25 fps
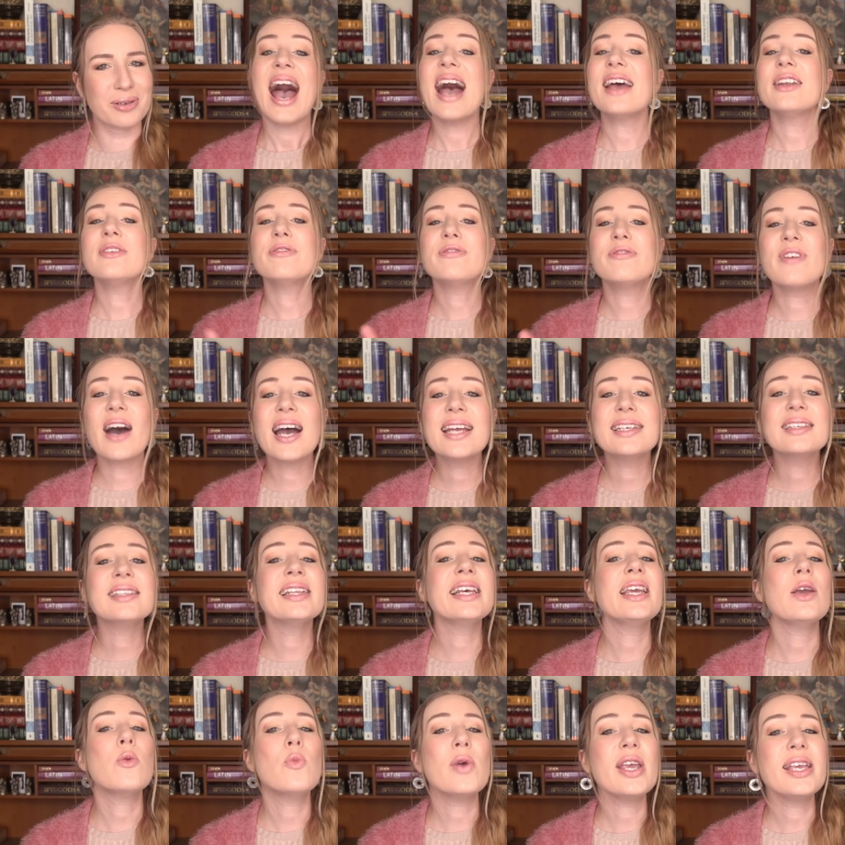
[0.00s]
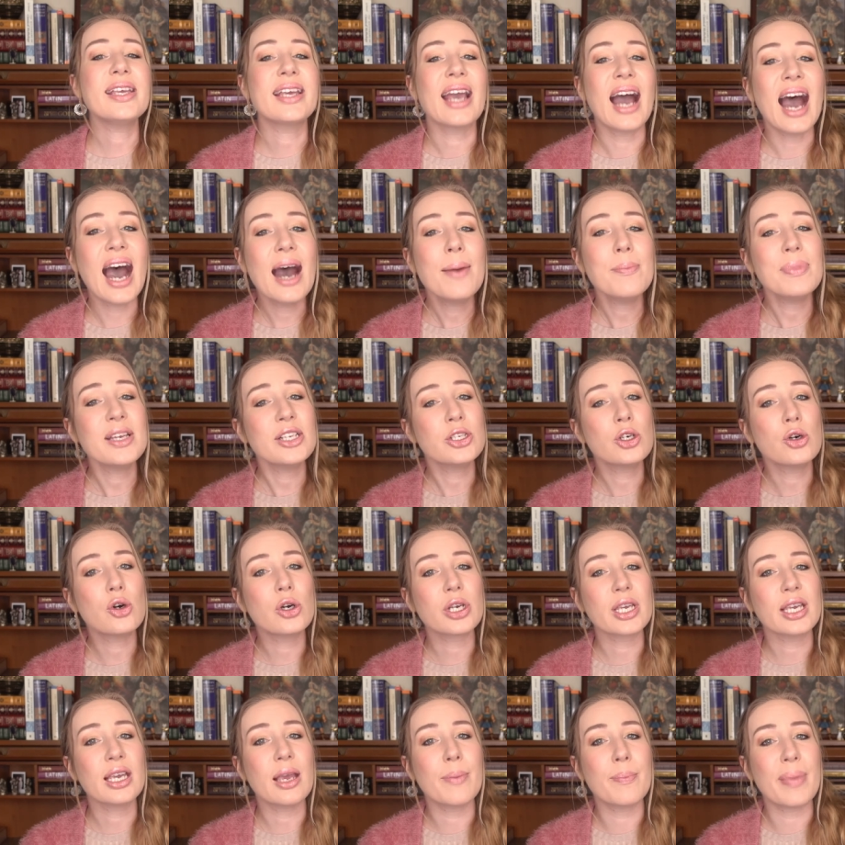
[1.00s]
And finally, we can't be
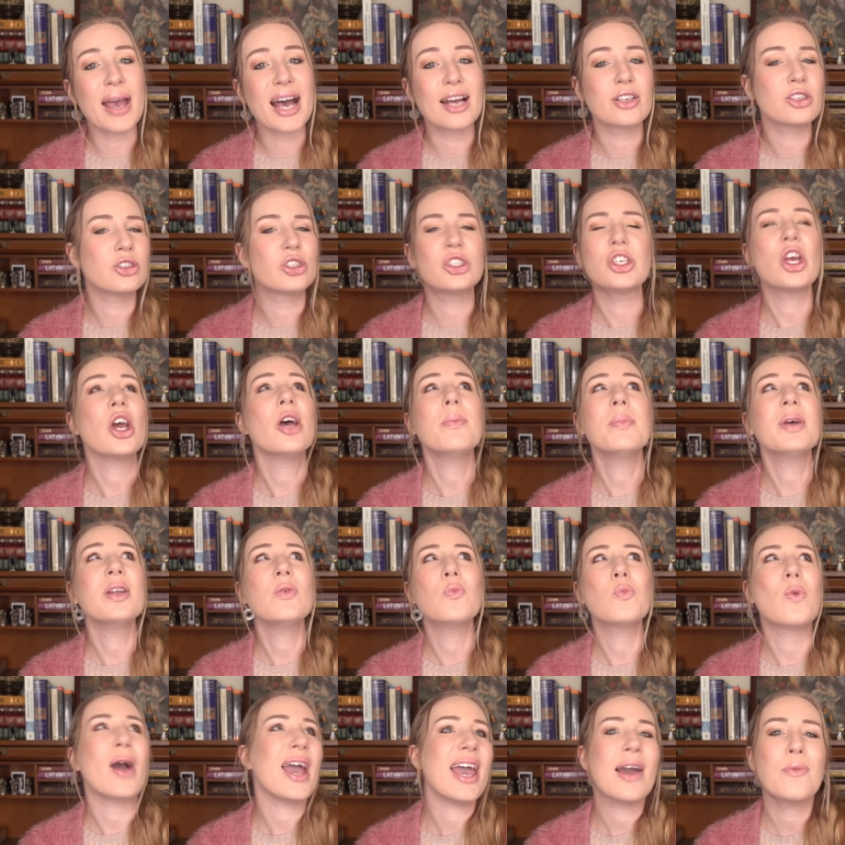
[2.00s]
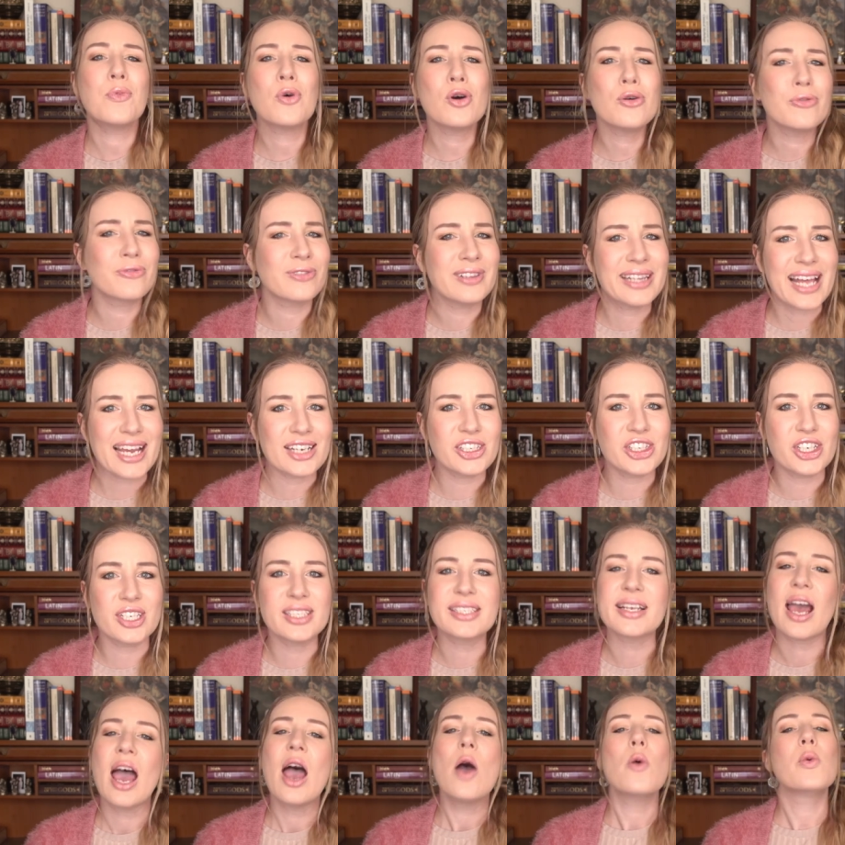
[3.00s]
talking about German werewolf
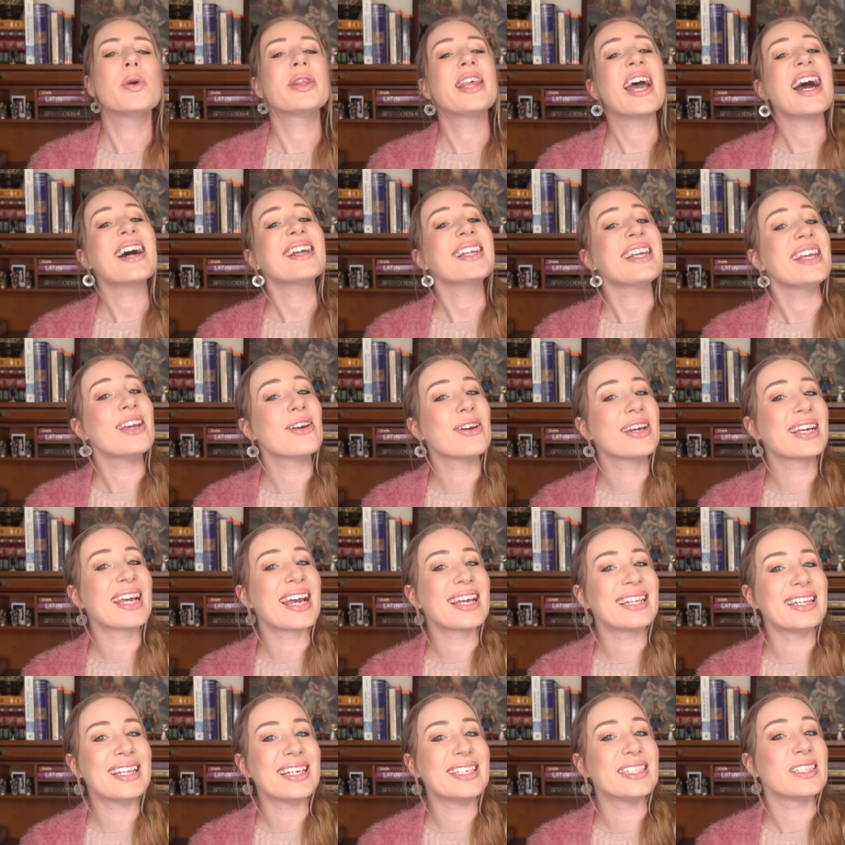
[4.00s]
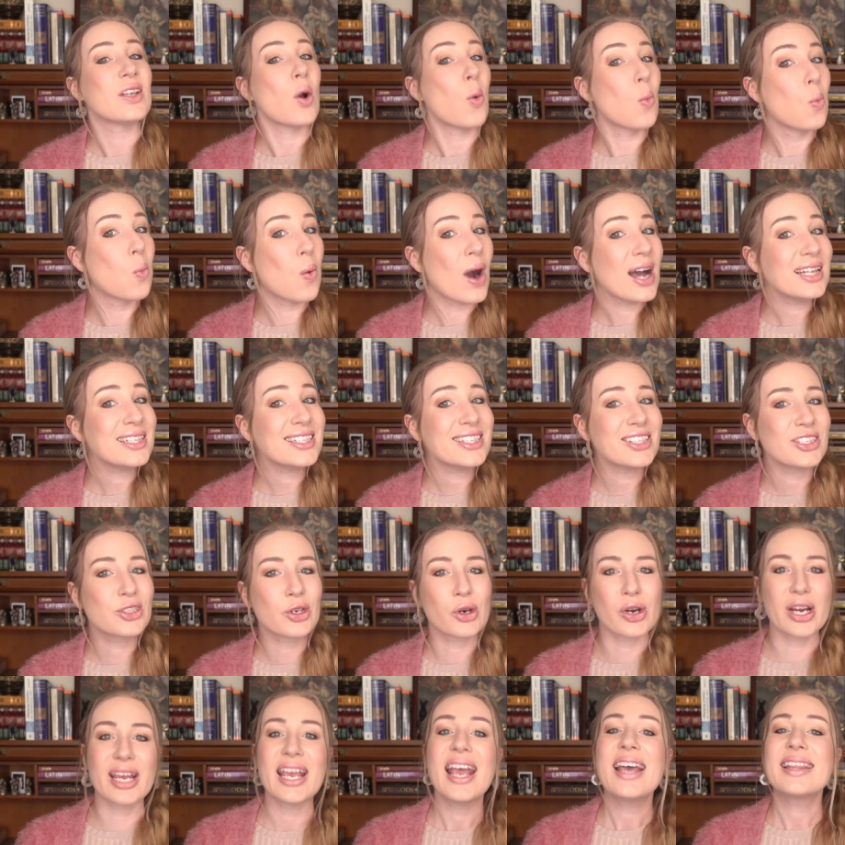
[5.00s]
legends without hearing at least one
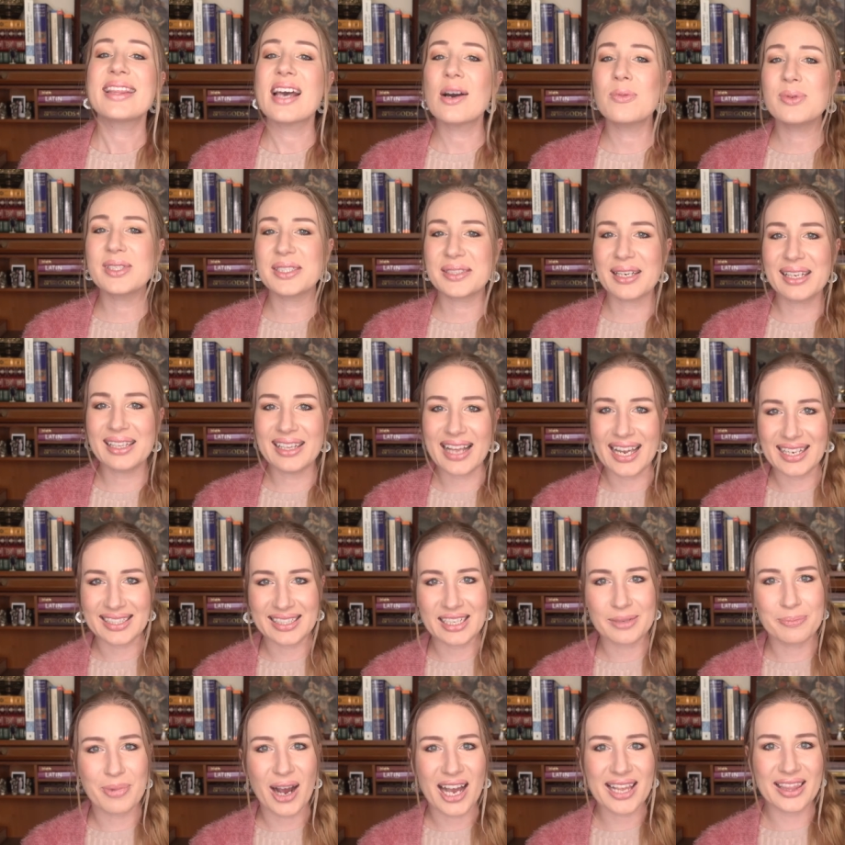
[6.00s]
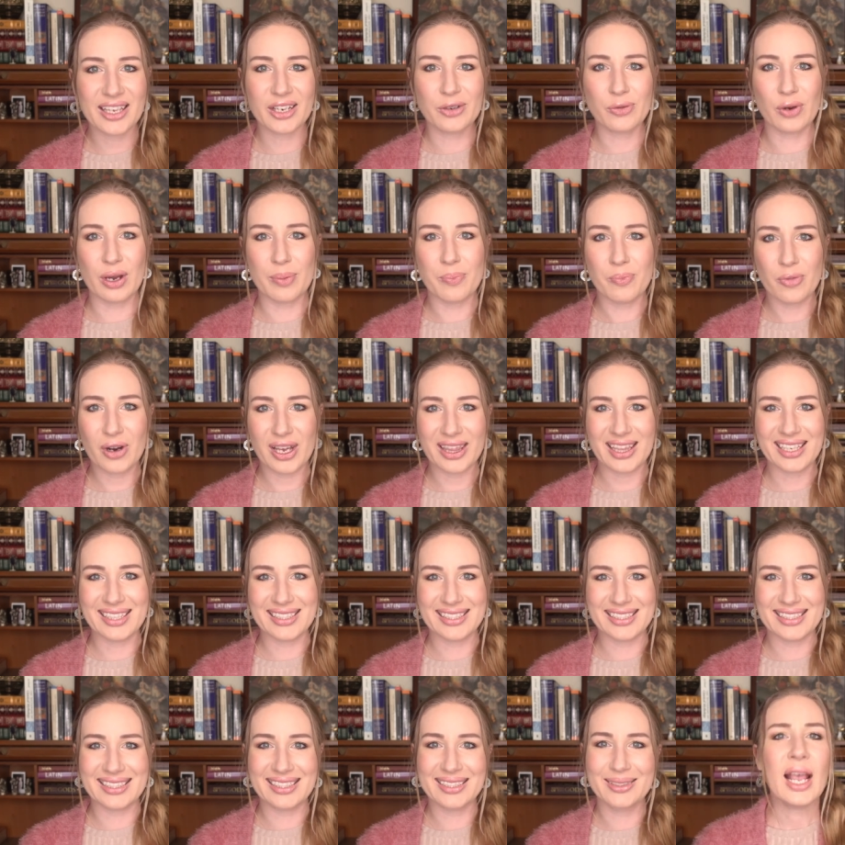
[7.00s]
story that was collected by the Grimm
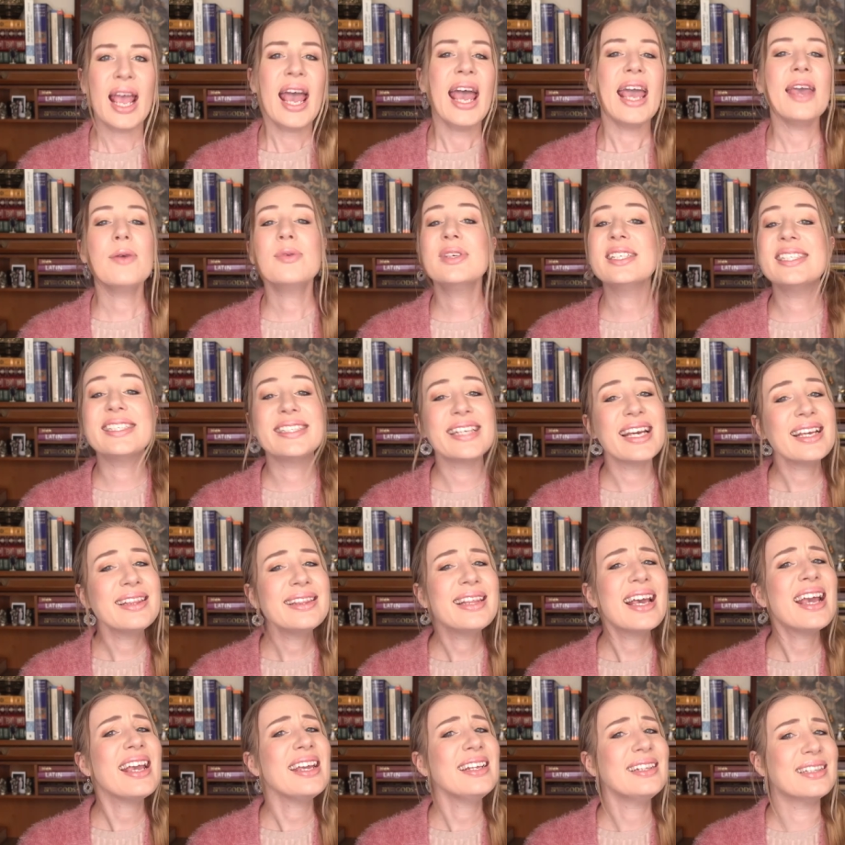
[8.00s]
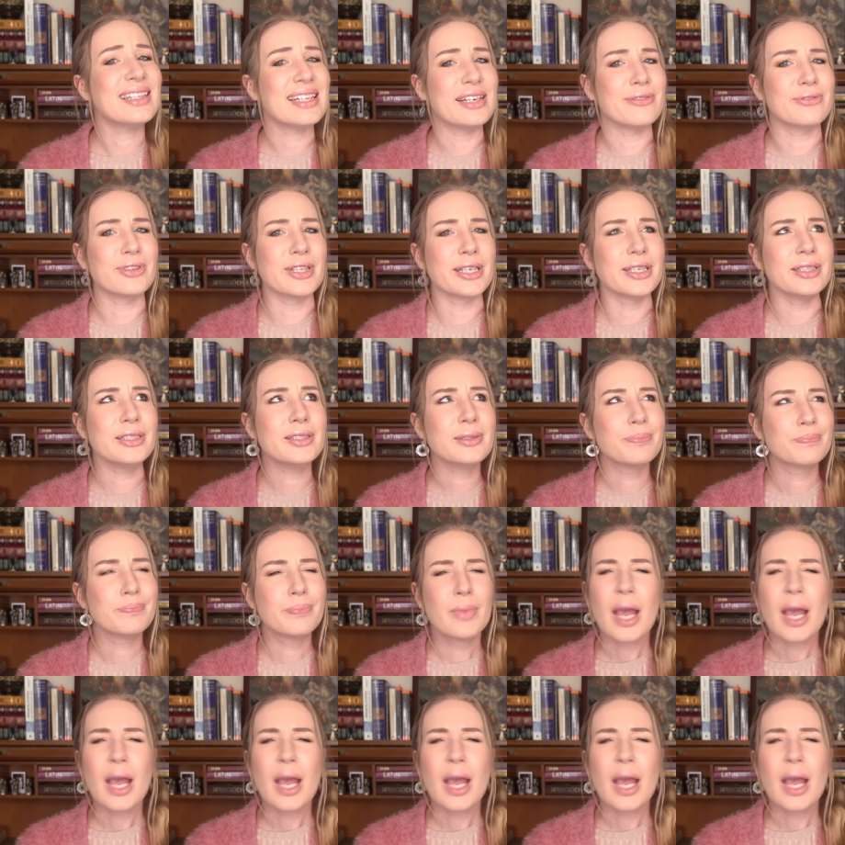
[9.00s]
brothers. It was said that in Livland,